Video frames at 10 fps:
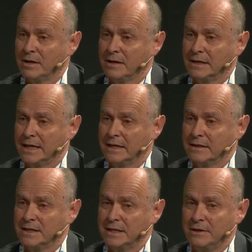and they
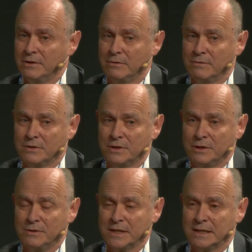continue to
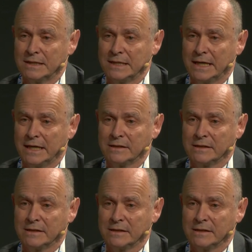use it today.